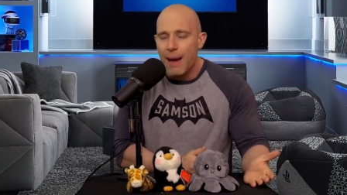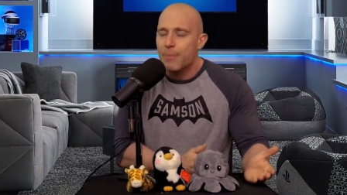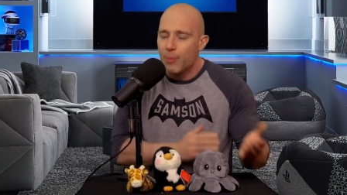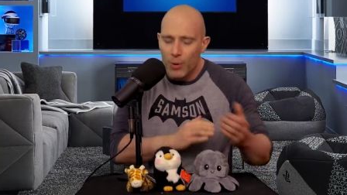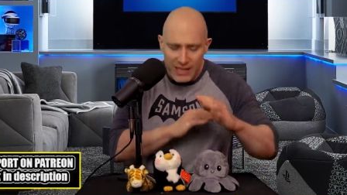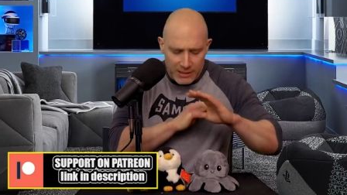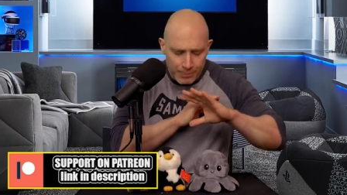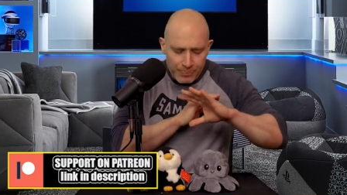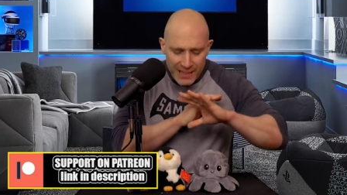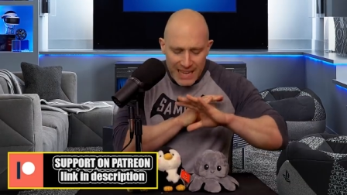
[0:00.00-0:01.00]
But the point is,
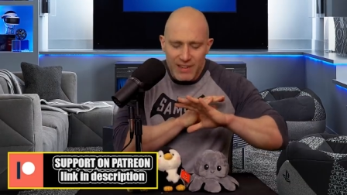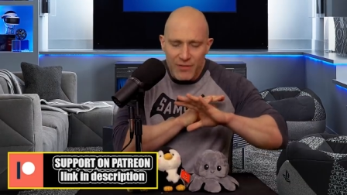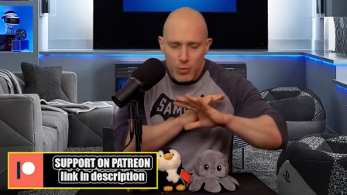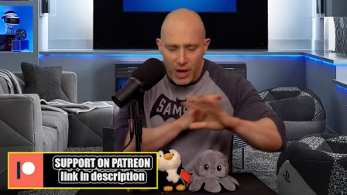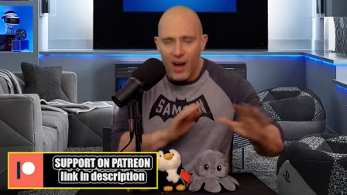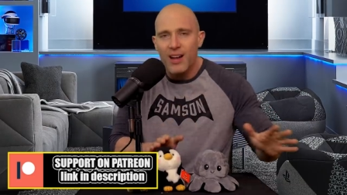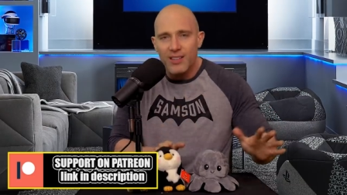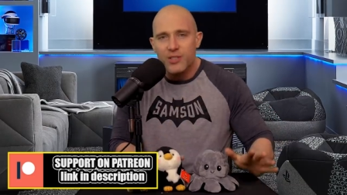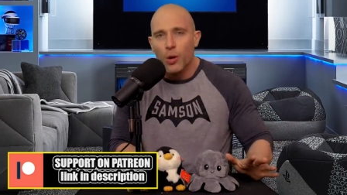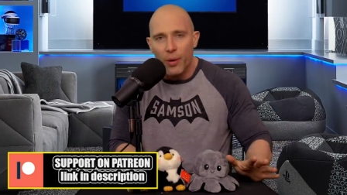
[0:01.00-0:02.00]
even if you
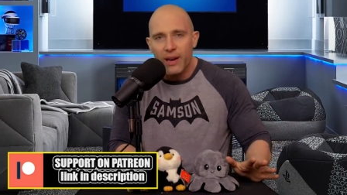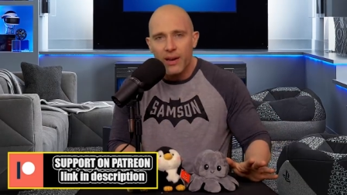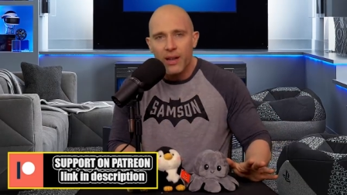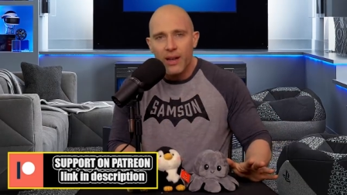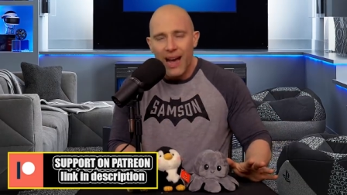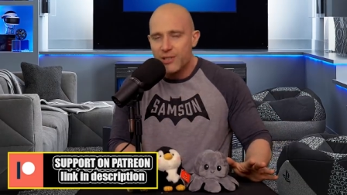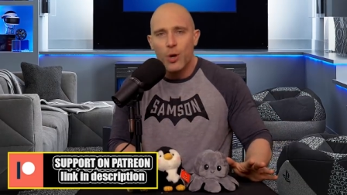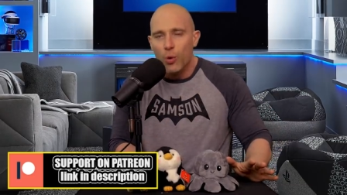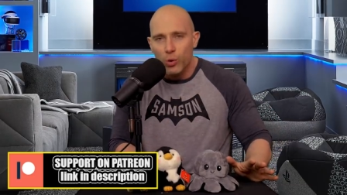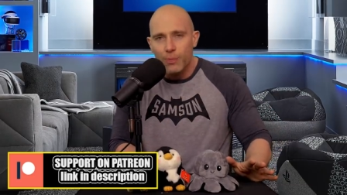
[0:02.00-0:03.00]
can't do it at
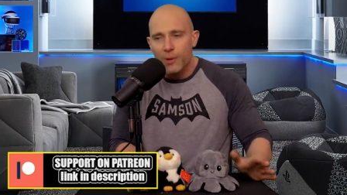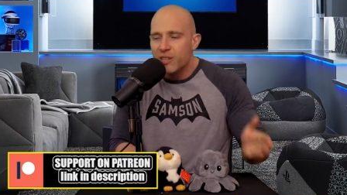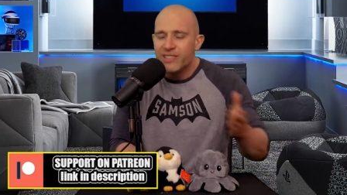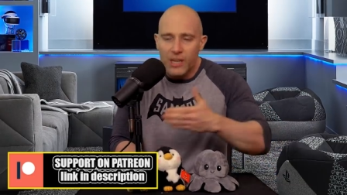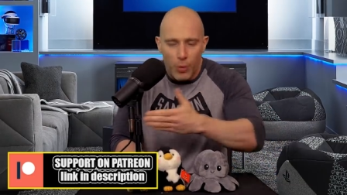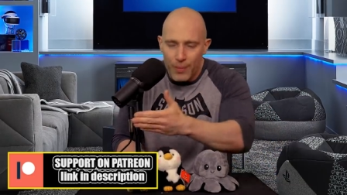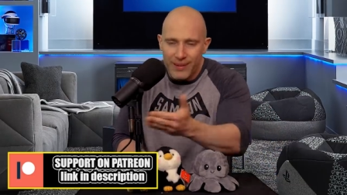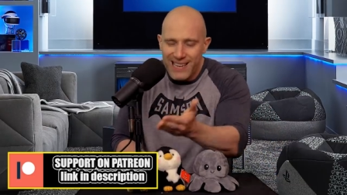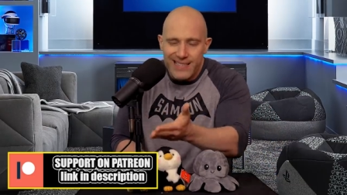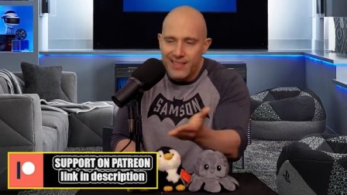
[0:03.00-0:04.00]
all because the
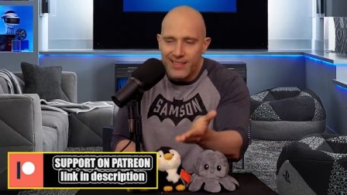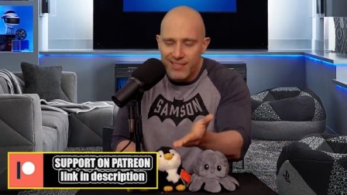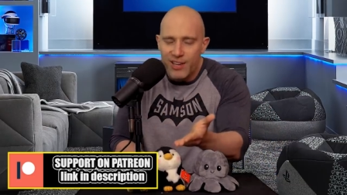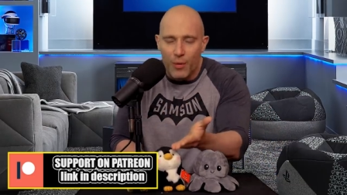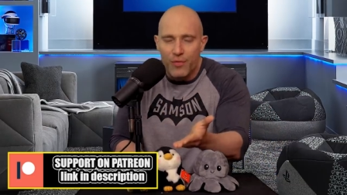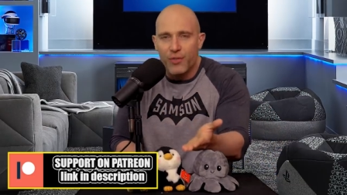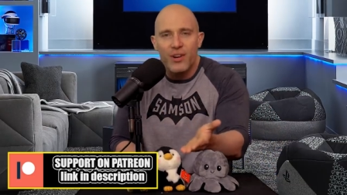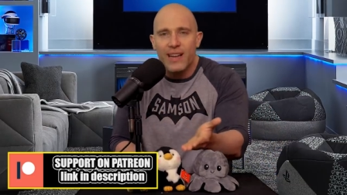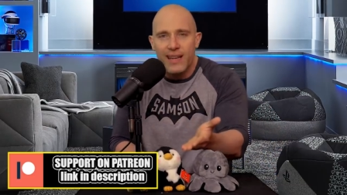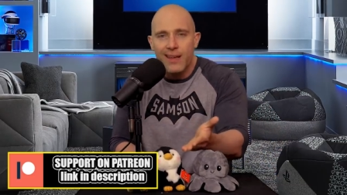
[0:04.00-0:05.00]
equipment isn't, you know,
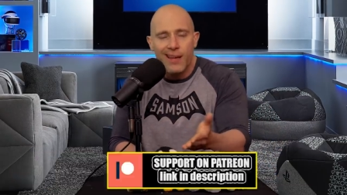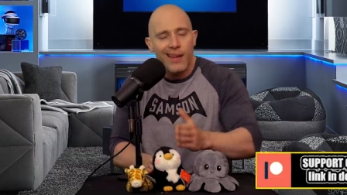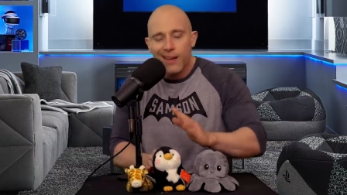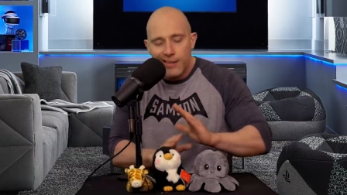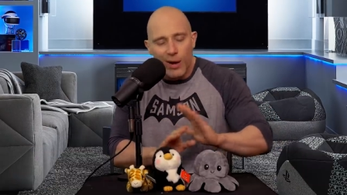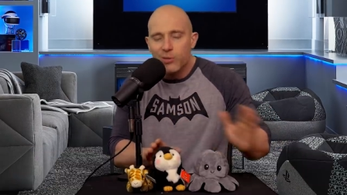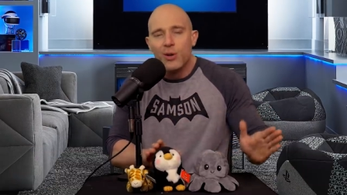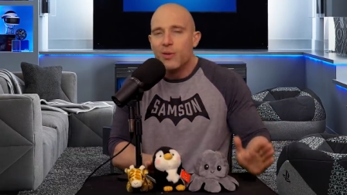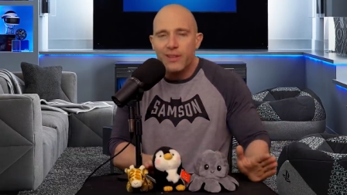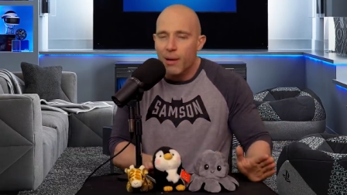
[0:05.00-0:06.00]
free, don't do it with